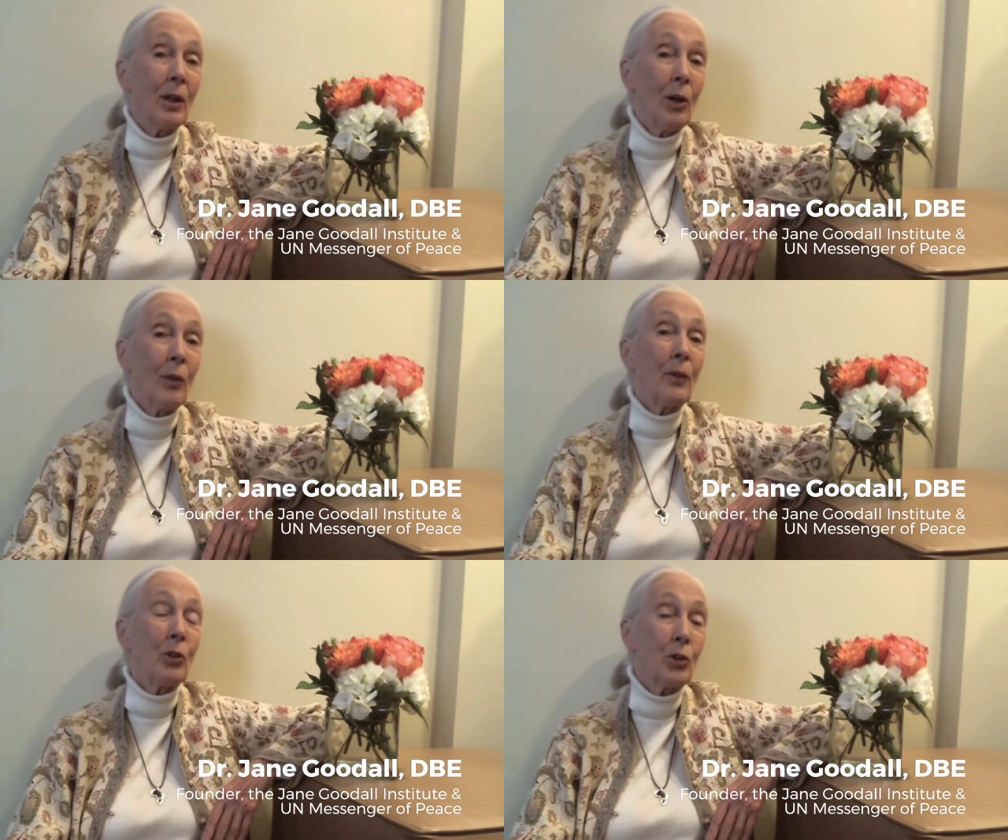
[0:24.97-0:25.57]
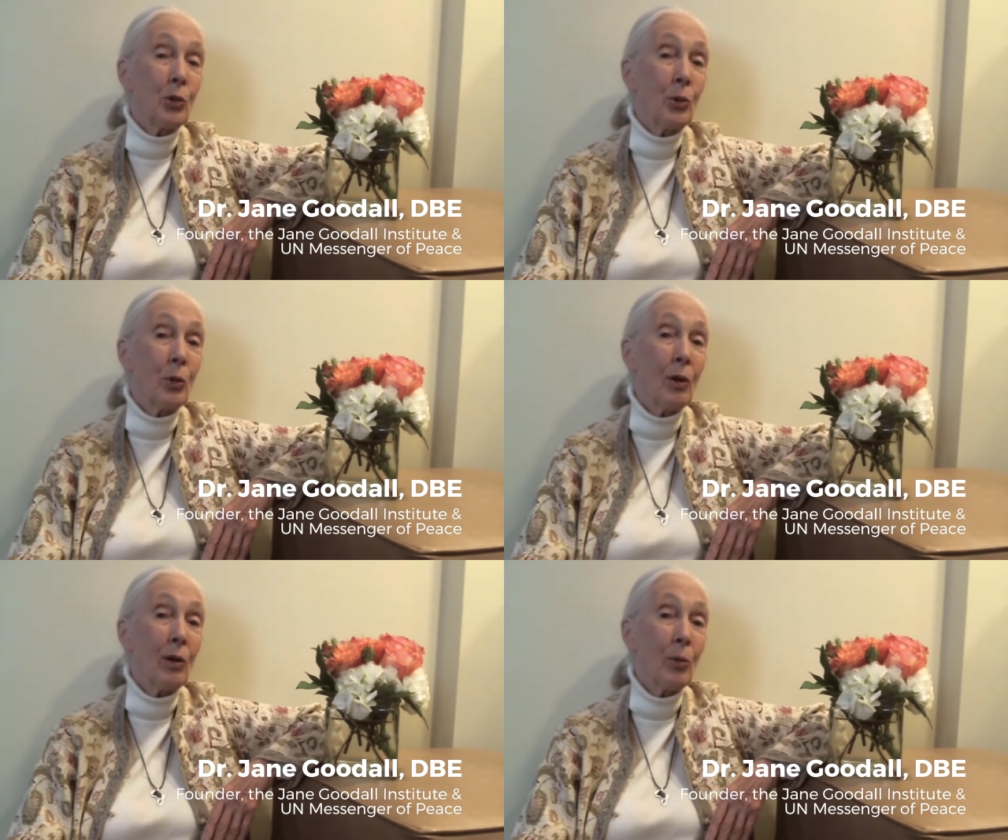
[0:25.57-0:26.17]
on the
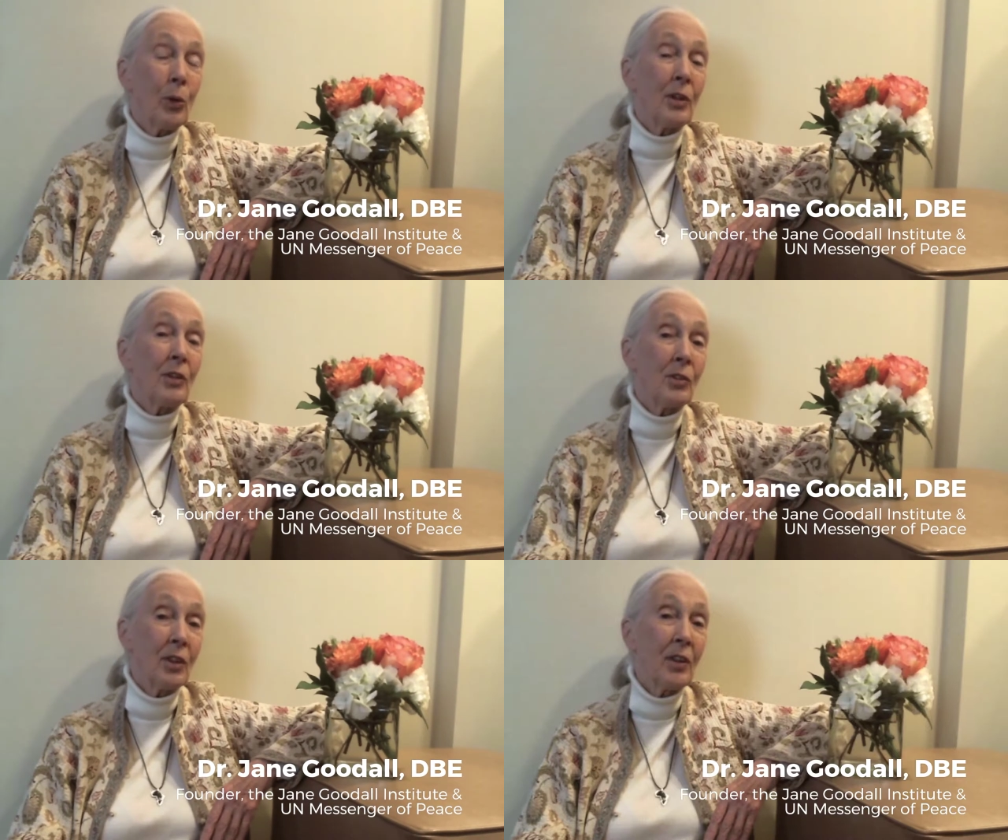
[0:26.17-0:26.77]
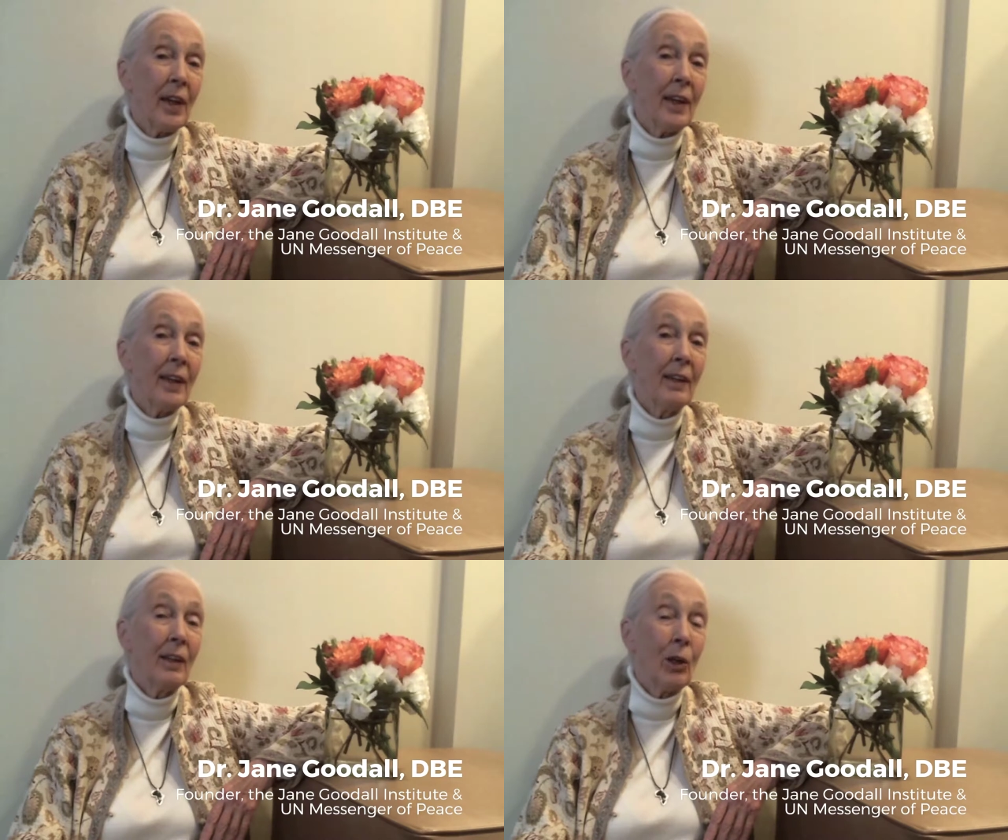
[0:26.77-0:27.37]
shore of what is
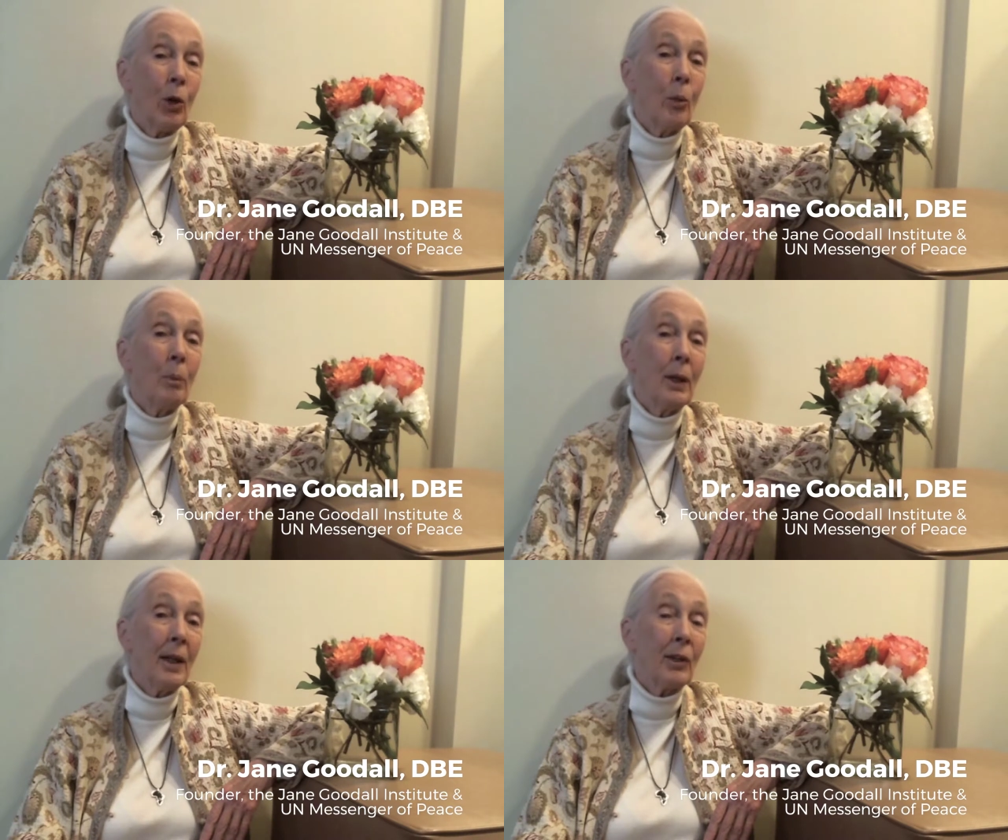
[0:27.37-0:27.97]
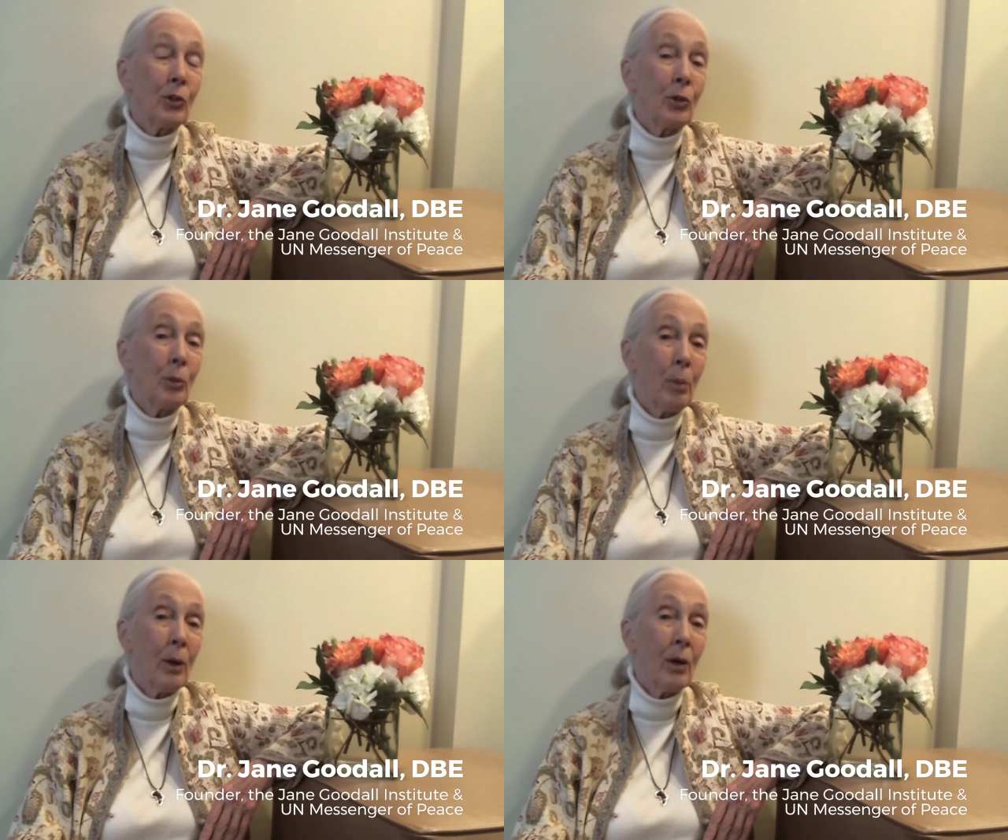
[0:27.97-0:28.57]
today Gombe National
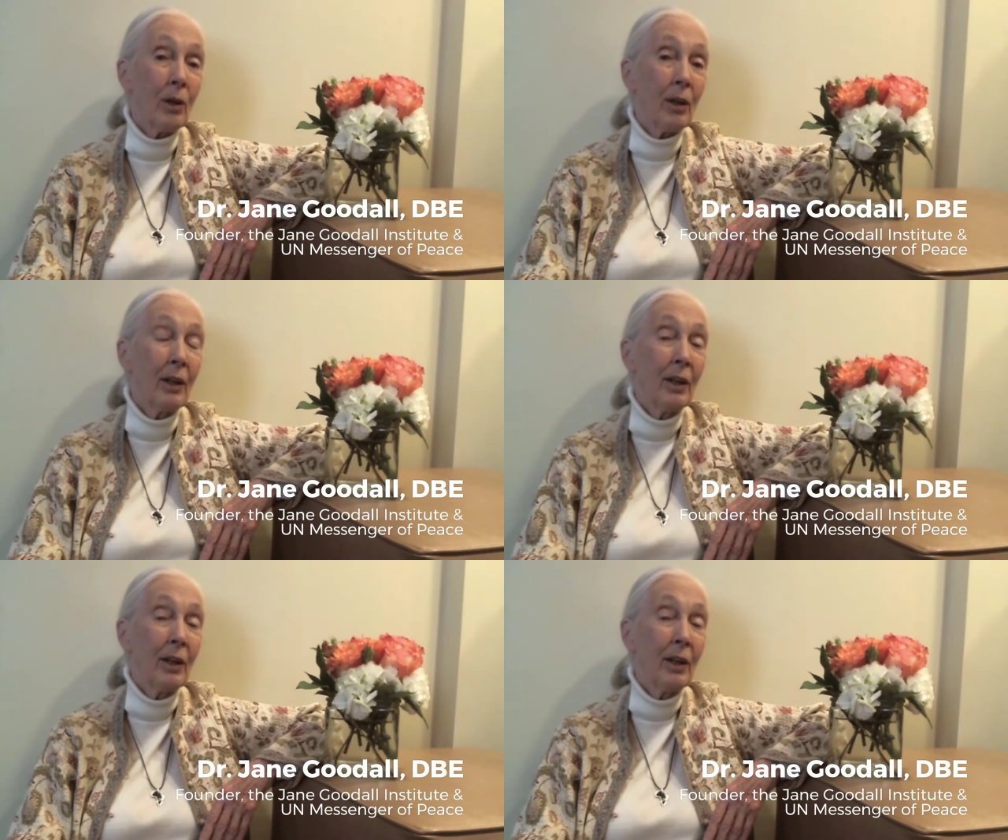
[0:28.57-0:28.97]
Park